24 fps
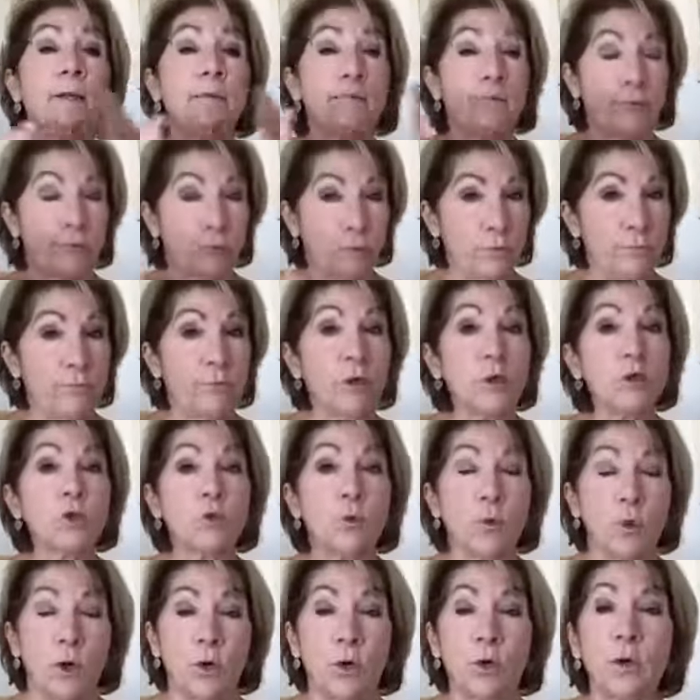through
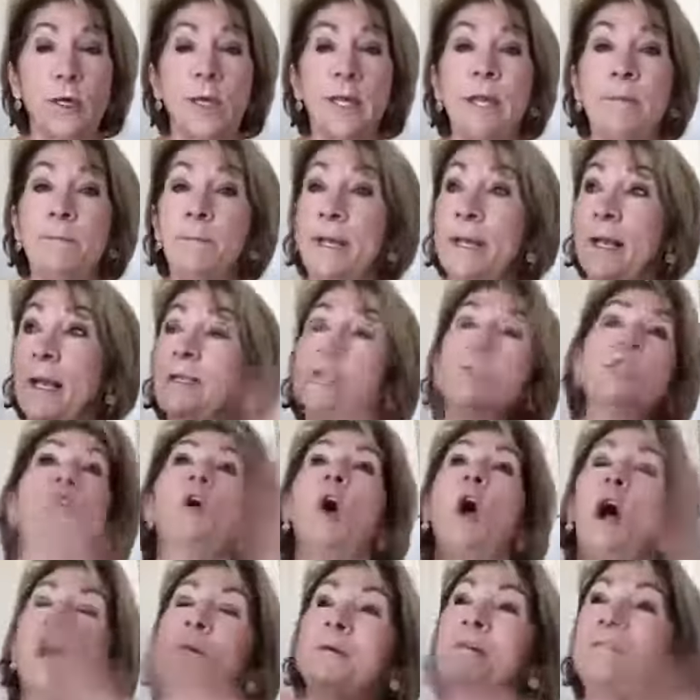virtual because
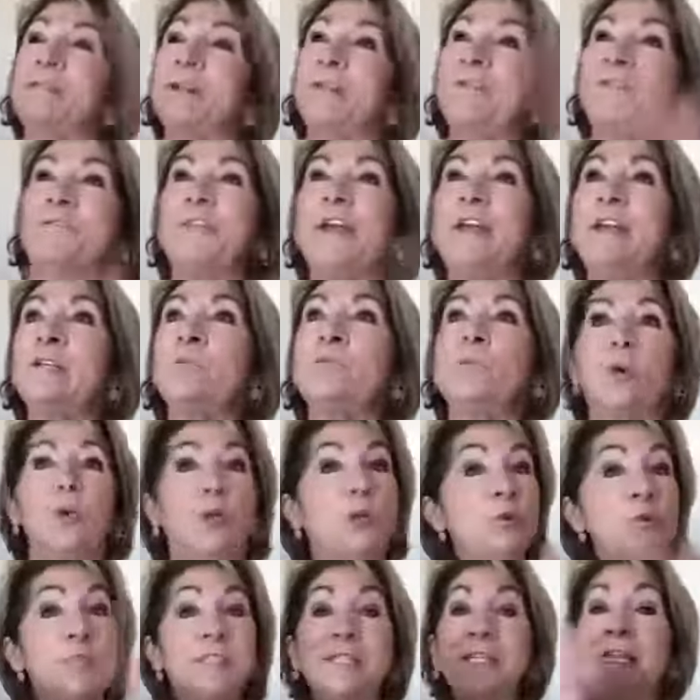they're always on Facebook.
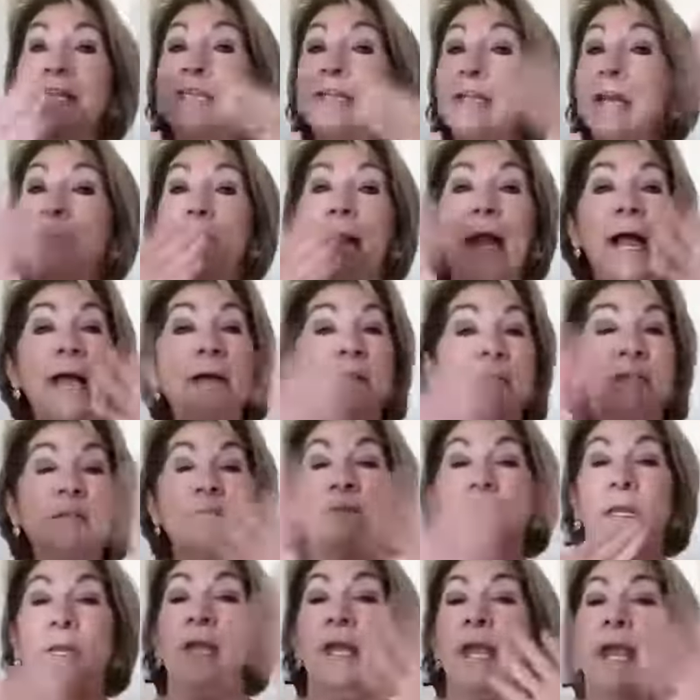You see them
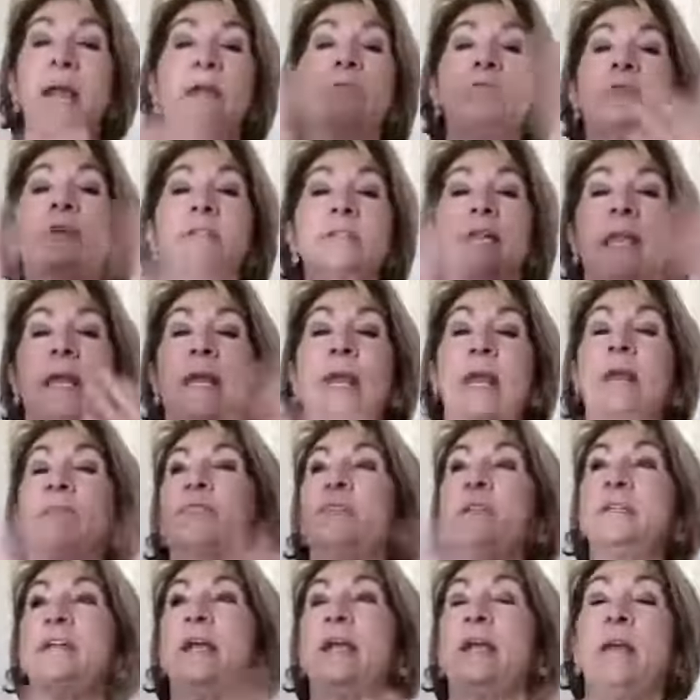activity every day,
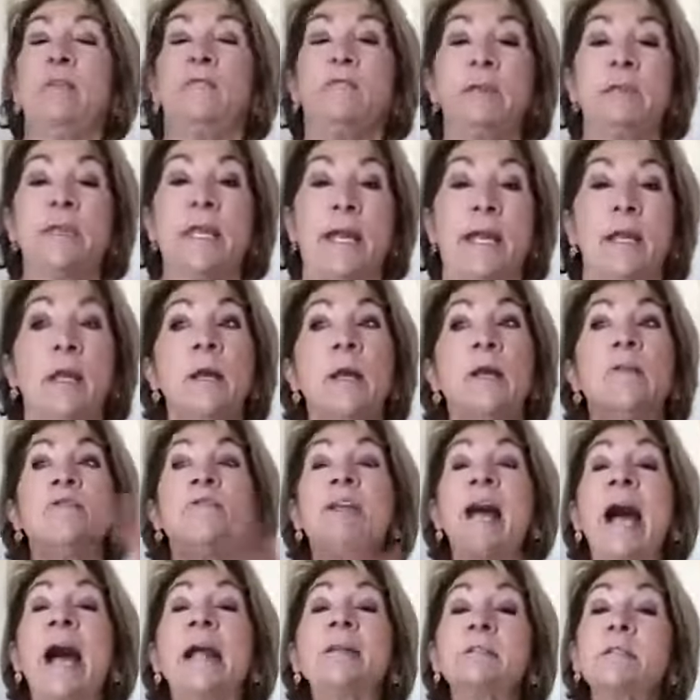every day, every day.
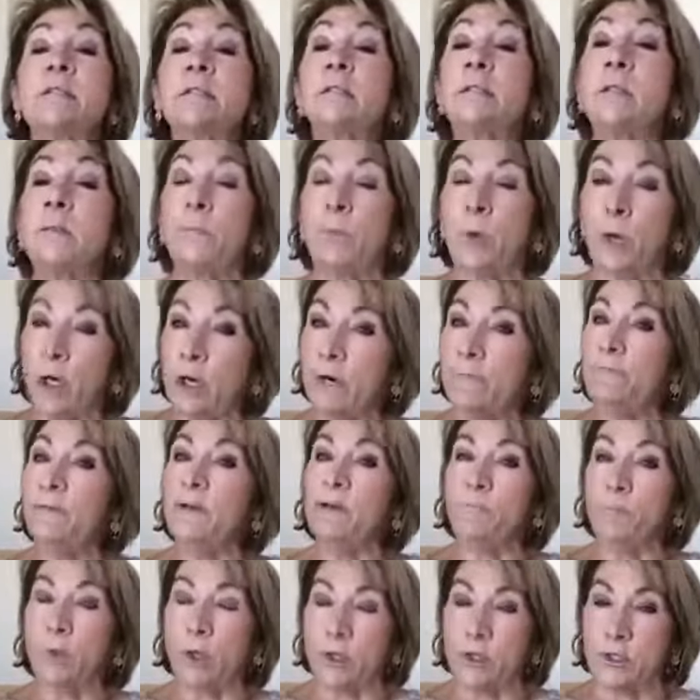That's the
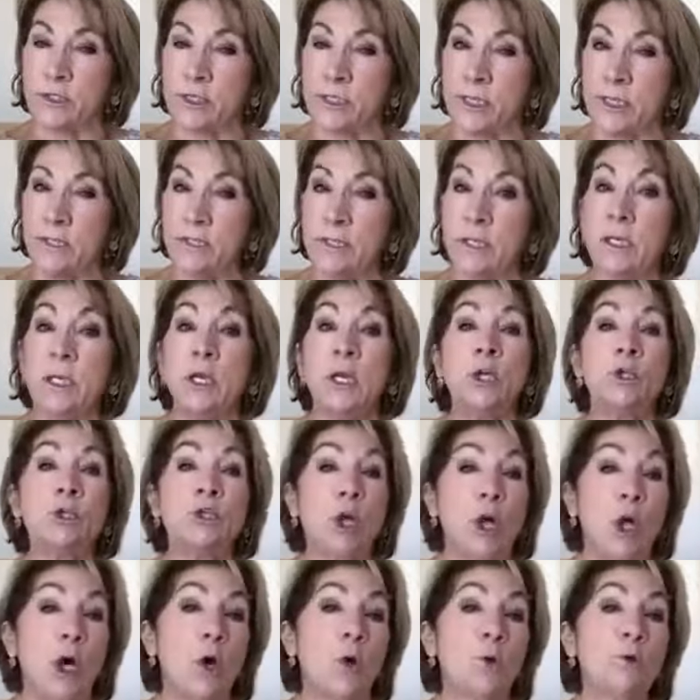perfect person
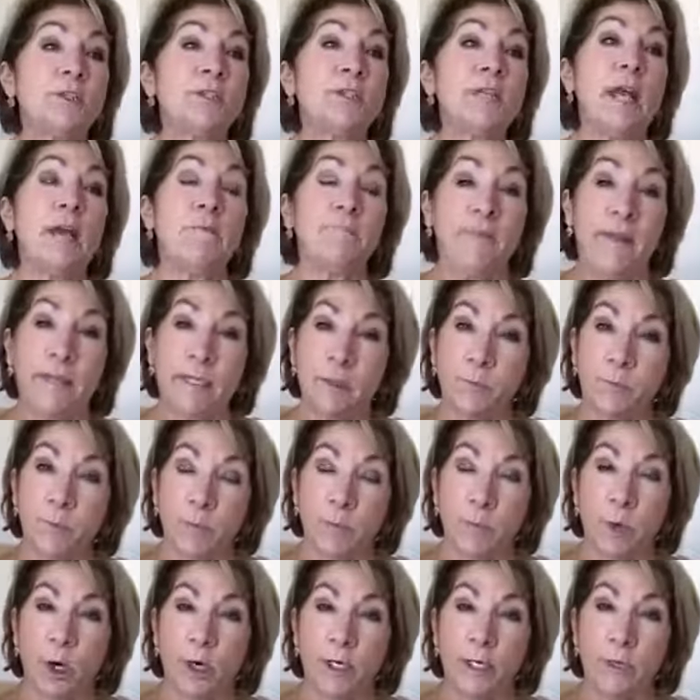to host a Facebook
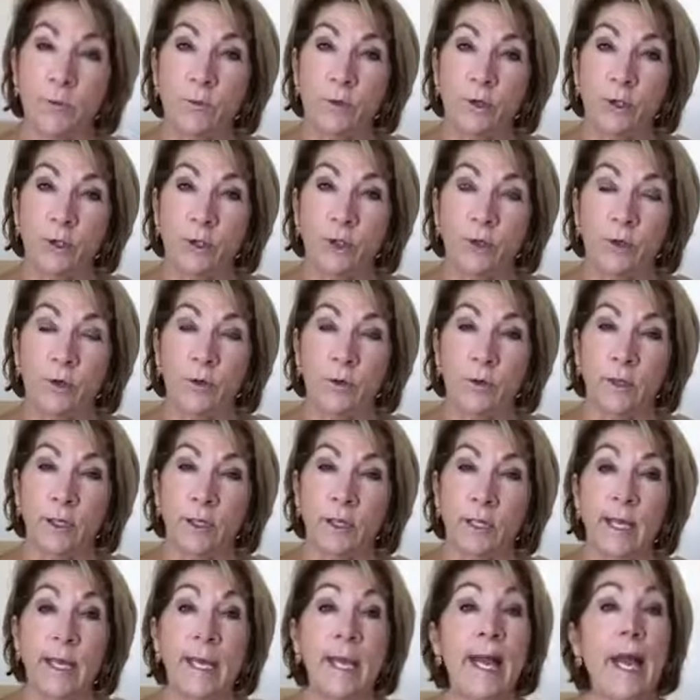party with you.
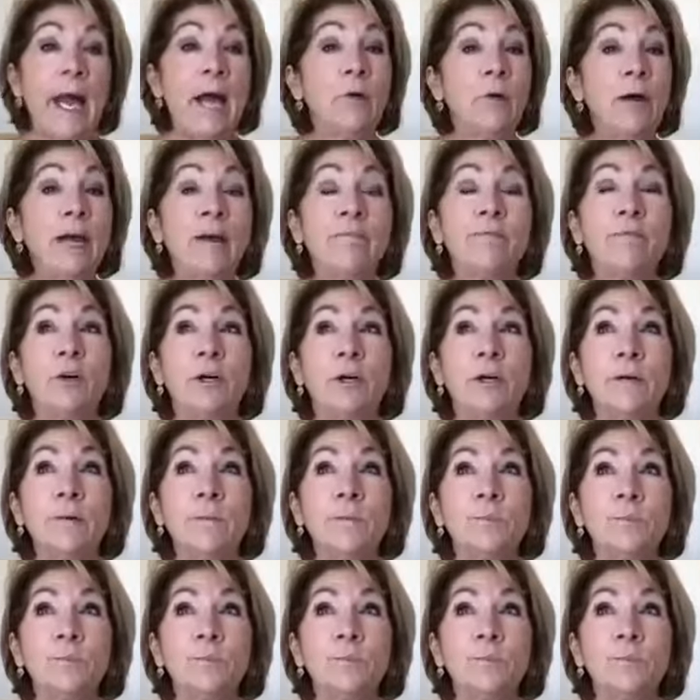However,